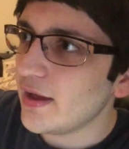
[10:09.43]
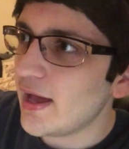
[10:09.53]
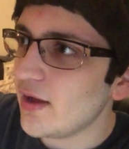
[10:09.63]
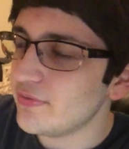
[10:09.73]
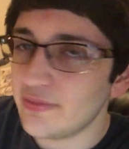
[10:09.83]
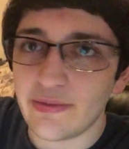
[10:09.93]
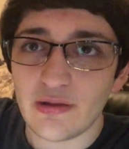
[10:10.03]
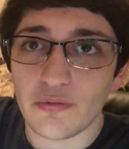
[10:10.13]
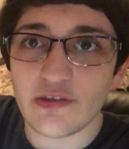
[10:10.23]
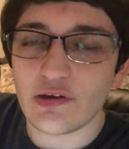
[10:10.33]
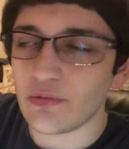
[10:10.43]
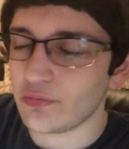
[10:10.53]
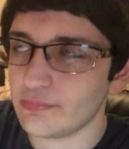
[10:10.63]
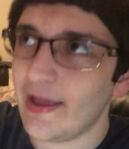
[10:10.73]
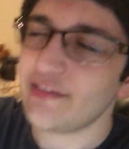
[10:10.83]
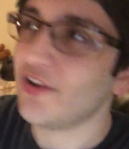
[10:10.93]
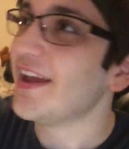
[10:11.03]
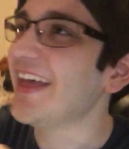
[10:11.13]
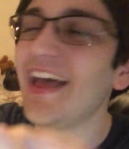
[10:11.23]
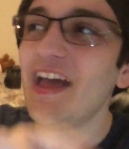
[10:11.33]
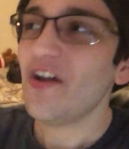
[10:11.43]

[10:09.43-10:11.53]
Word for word: uh, you know, this year or last year,